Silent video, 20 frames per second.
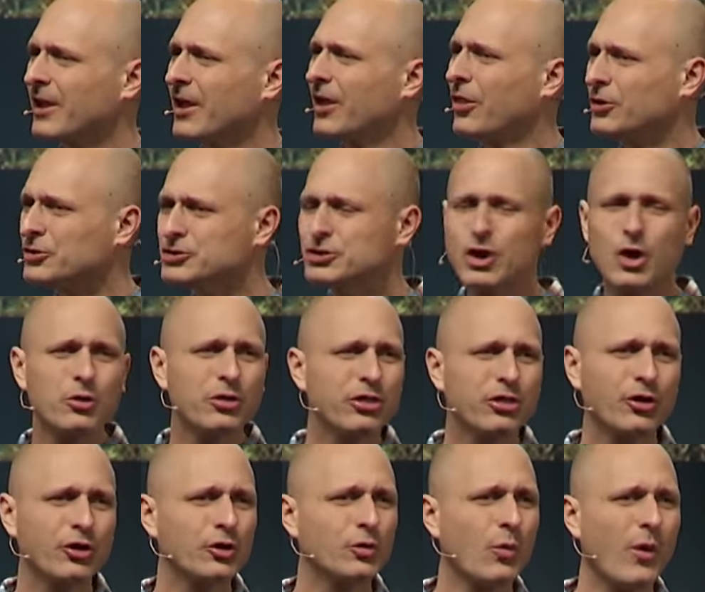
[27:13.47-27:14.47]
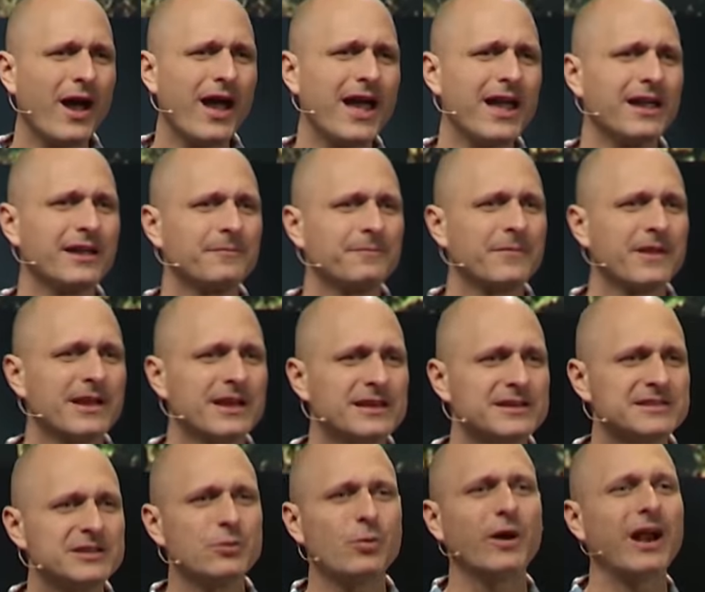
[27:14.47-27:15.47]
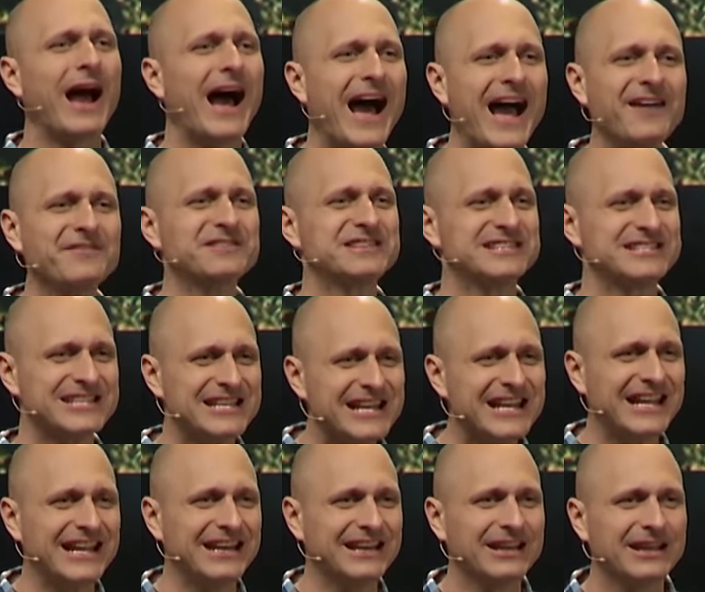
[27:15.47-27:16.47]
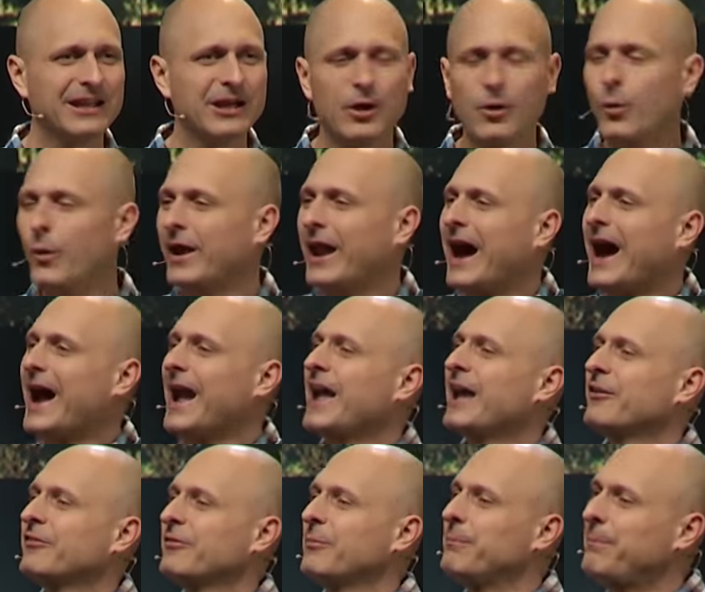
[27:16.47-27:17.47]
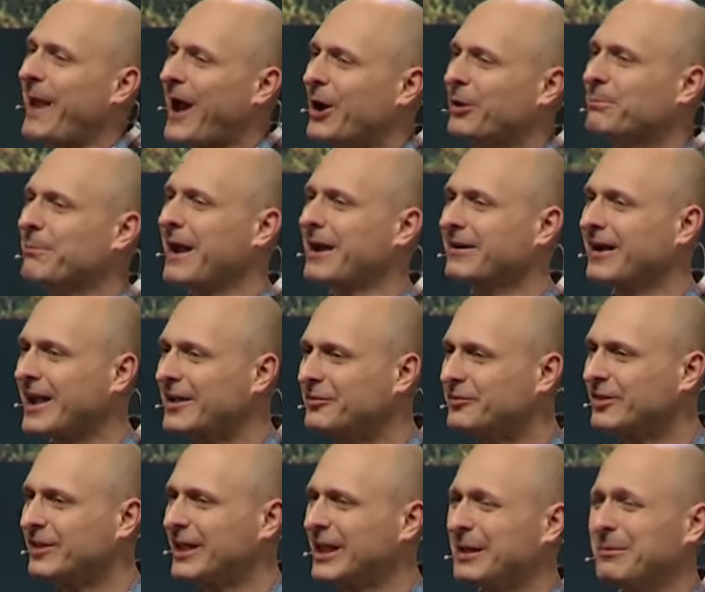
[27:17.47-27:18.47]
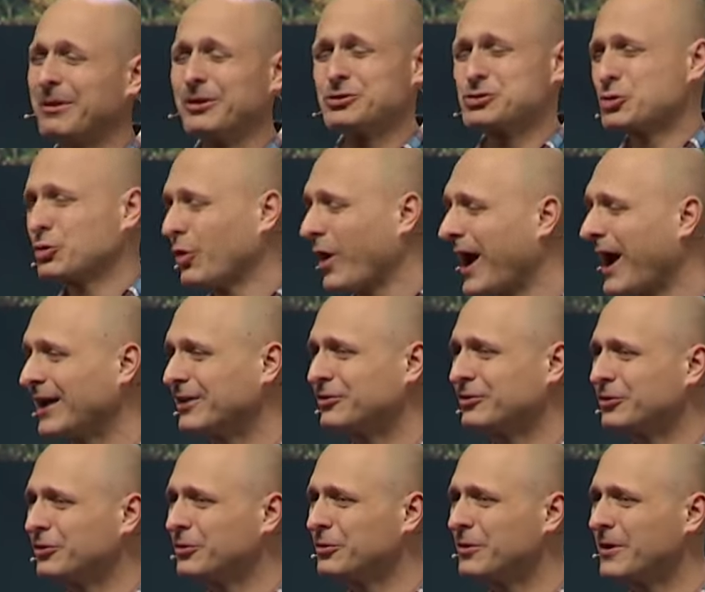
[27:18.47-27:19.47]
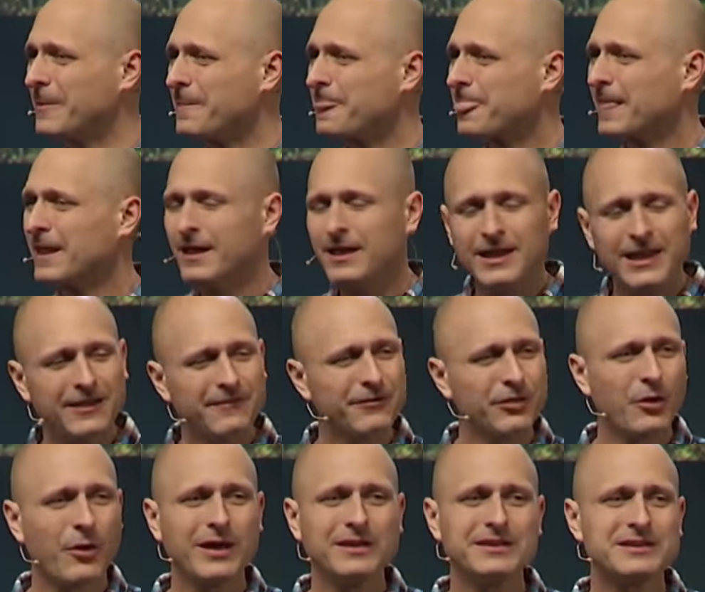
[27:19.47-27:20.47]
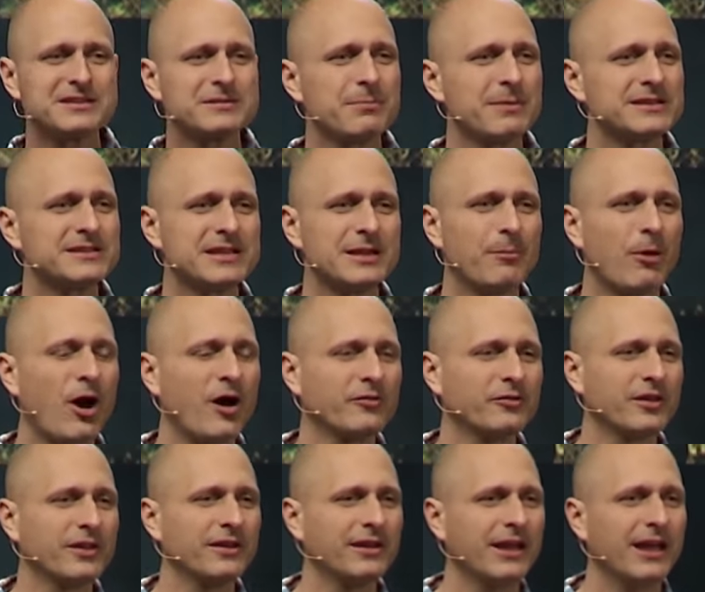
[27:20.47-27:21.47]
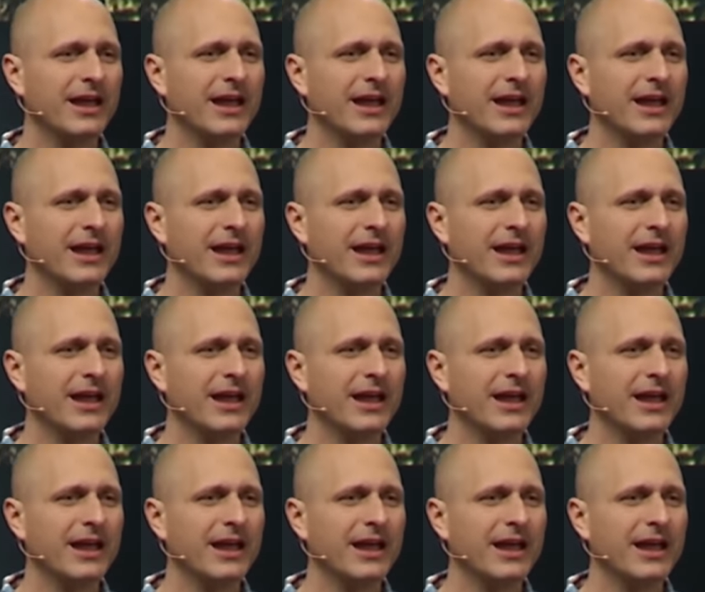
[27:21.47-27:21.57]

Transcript: There's no third way. See, what I've seen when I have bowed my life to him and tried to, even though I dismiss him often,